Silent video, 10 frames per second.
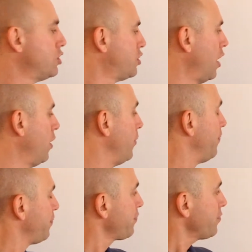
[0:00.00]

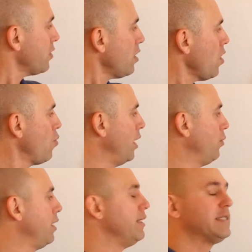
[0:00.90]
So
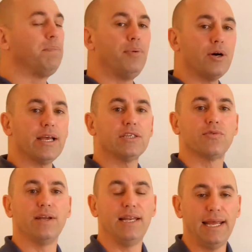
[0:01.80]
when this book is
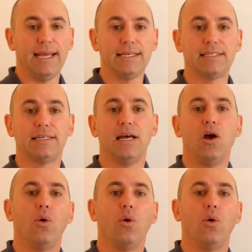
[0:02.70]
released,